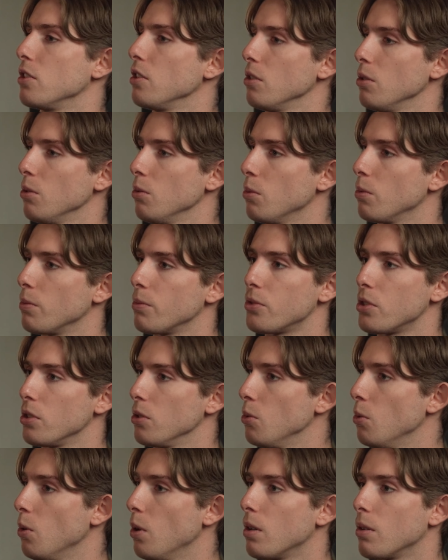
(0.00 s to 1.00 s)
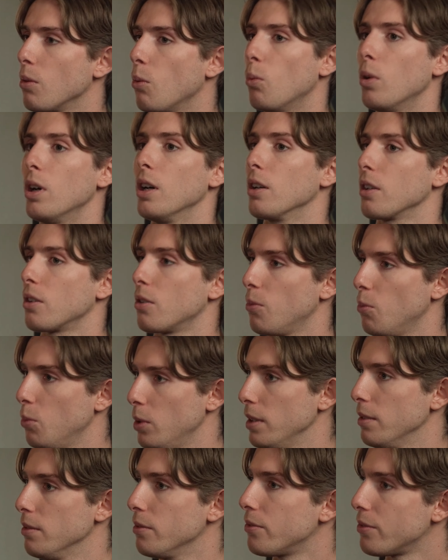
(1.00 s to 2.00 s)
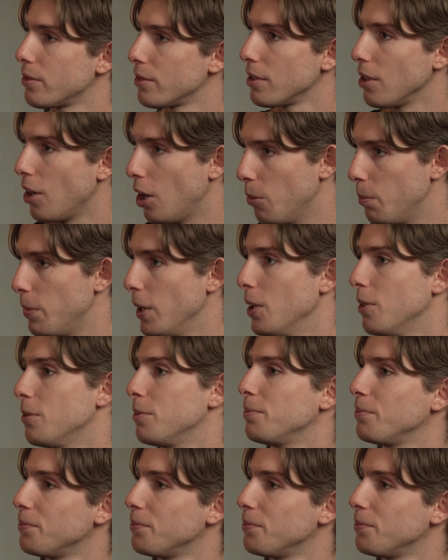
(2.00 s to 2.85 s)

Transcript: you to work with OPPO?